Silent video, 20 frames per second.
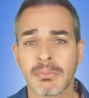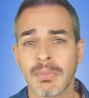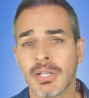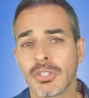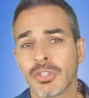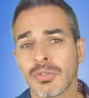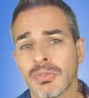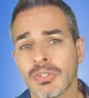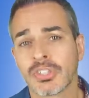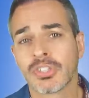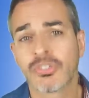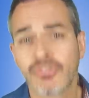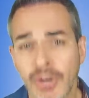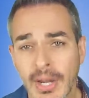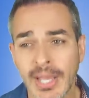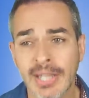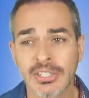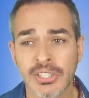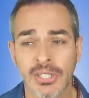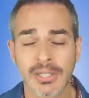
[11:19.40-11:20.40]
much of a
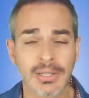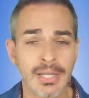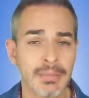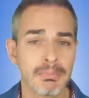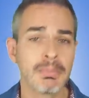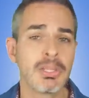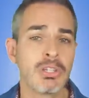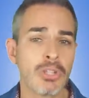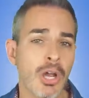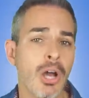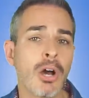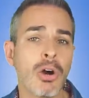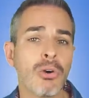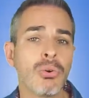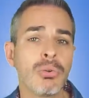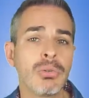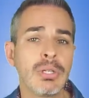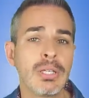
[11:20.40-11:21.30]
stretch and let me know